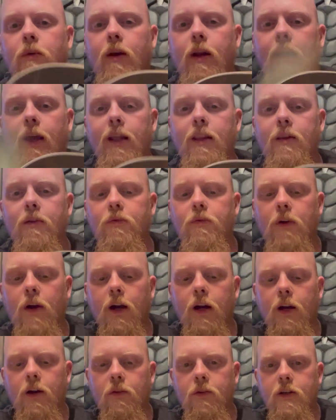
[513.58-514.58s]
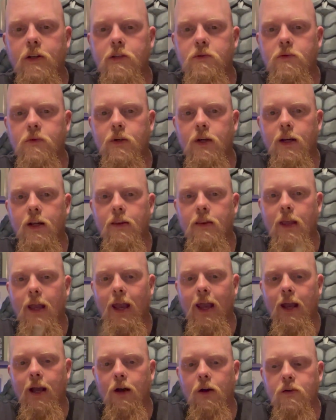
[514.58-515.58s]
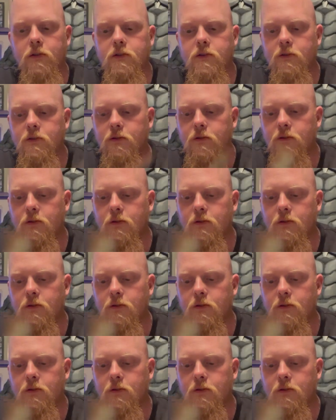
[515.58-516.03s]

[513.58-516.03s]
I had the fire, these were in the house.